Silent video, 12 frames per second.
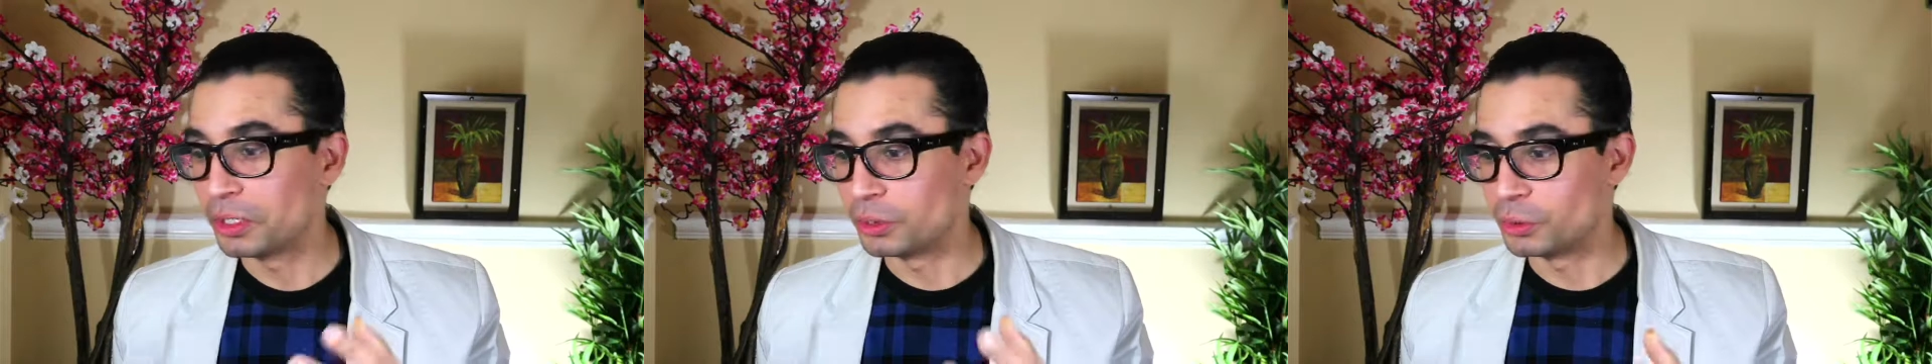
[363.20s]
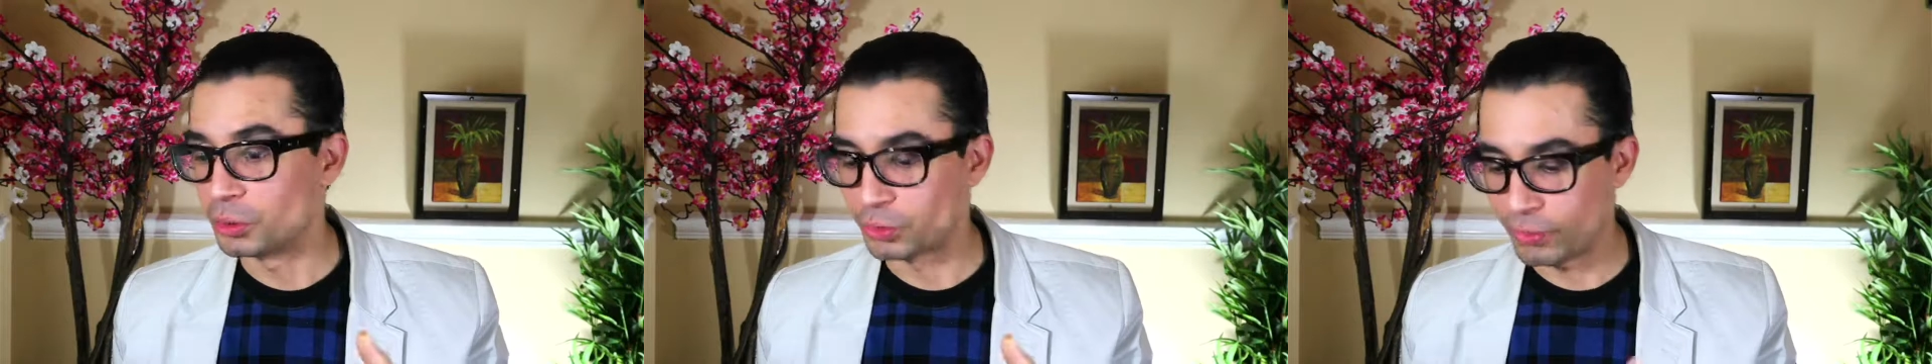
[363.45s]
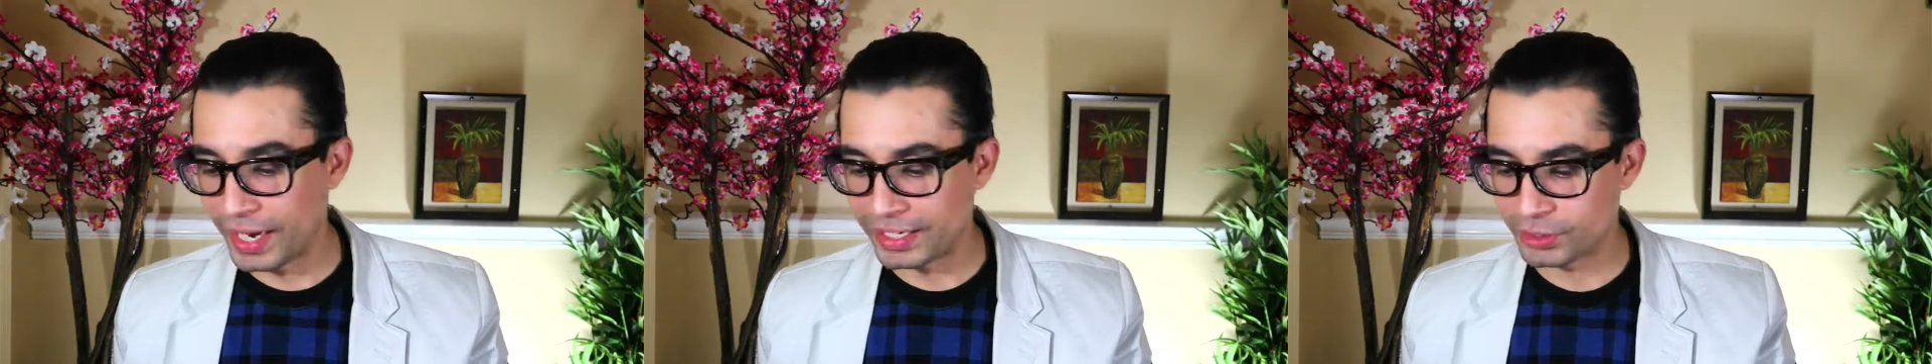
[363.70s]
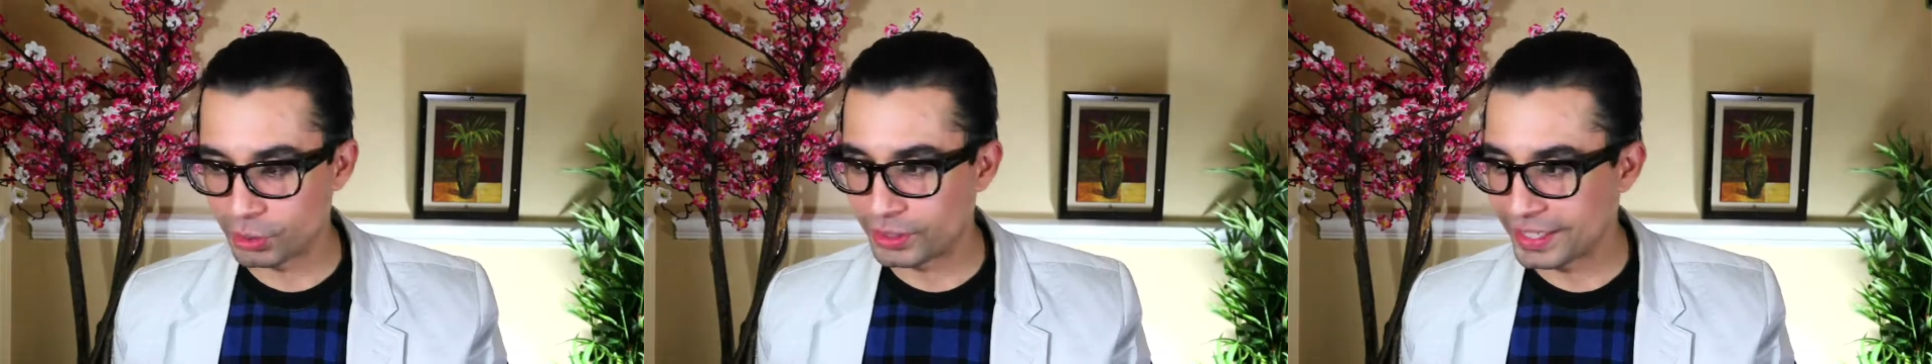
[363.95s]
to
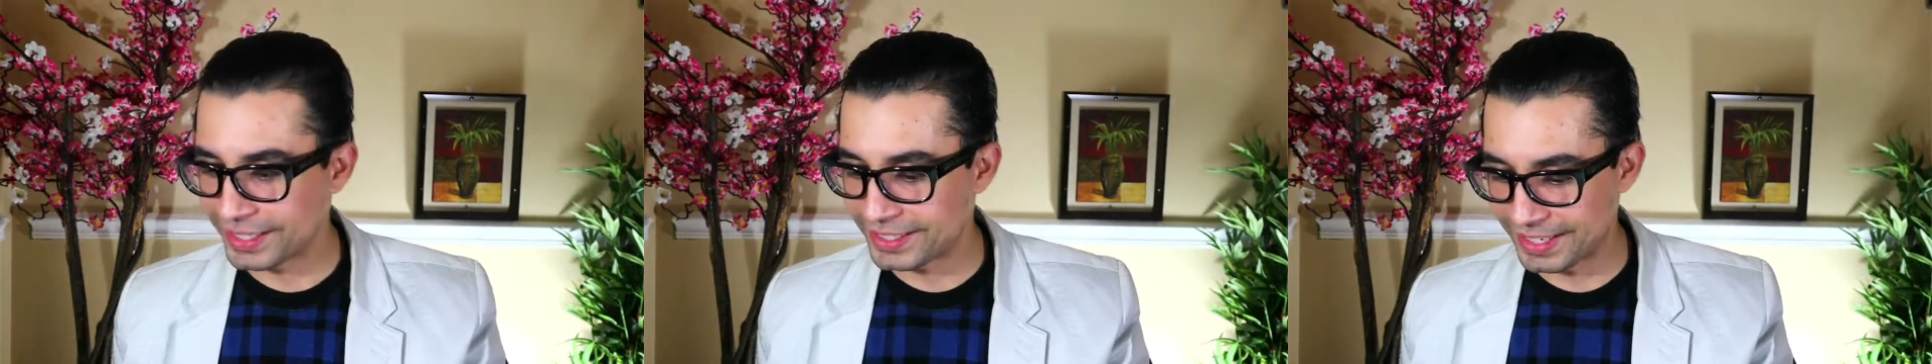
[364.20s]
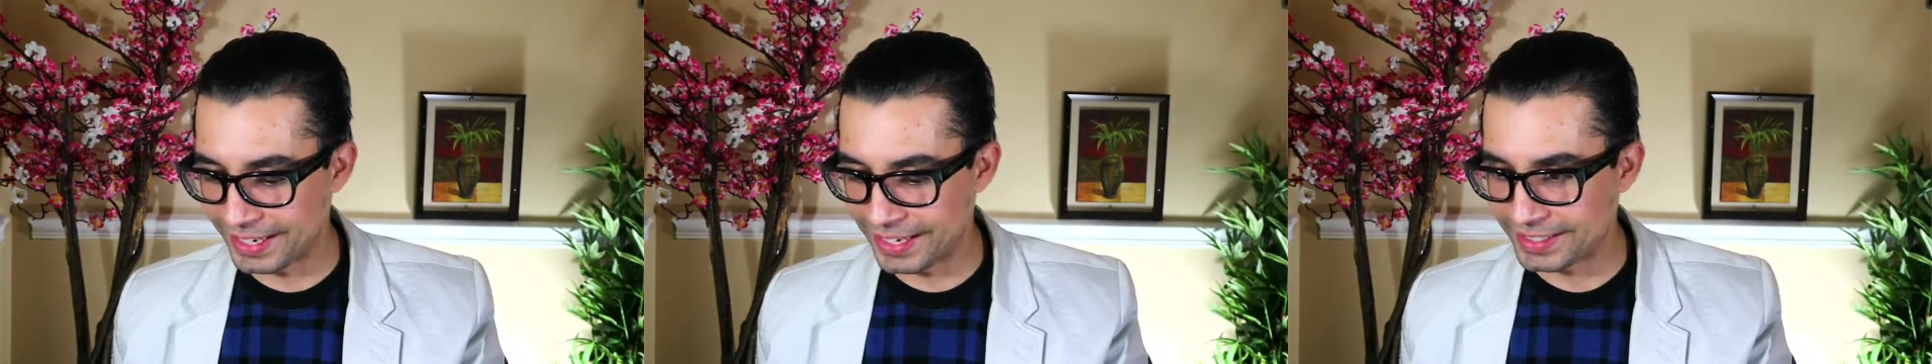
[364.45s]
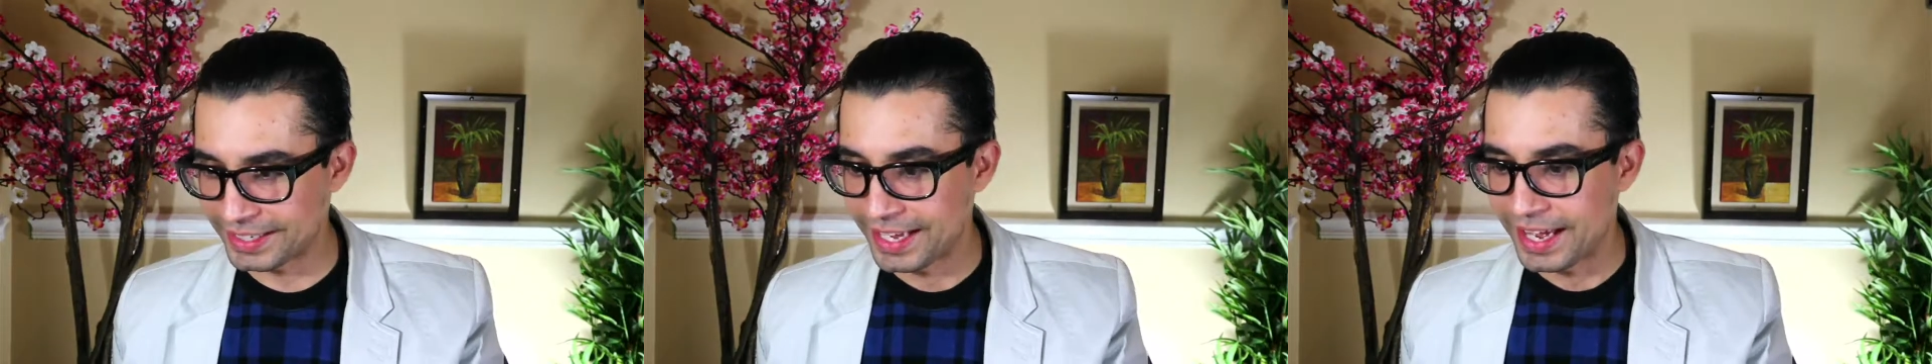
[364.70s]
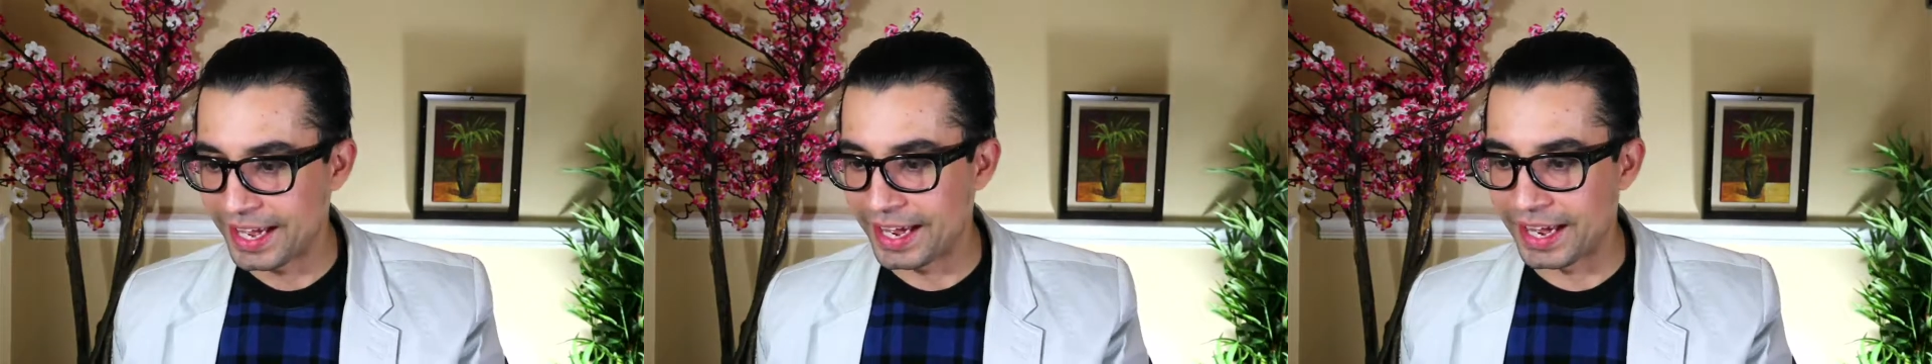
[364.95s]
lose weight. So this
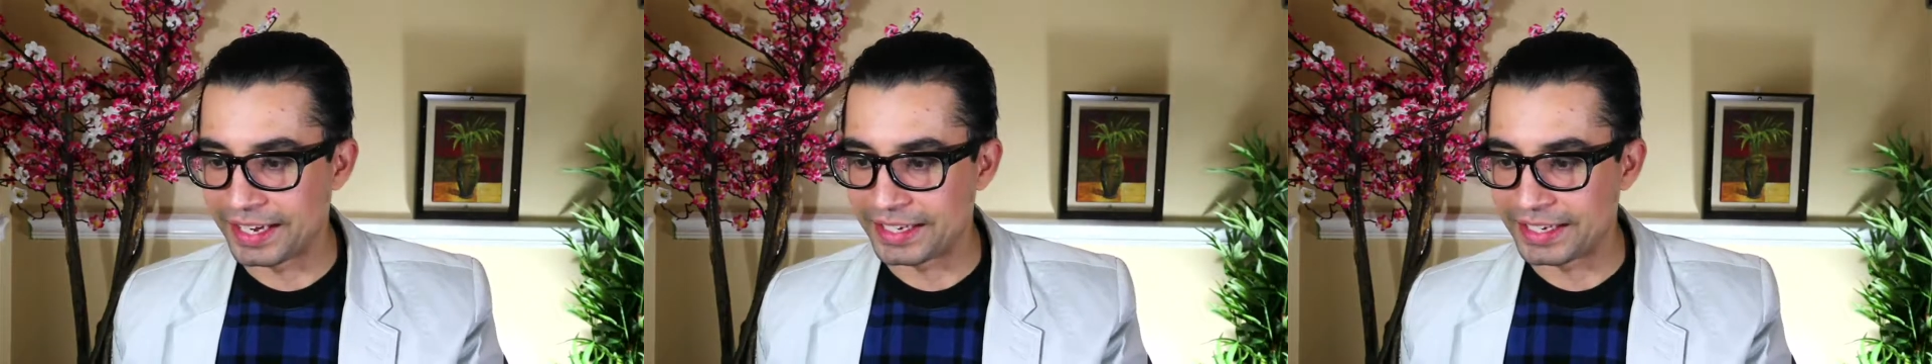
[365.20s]
is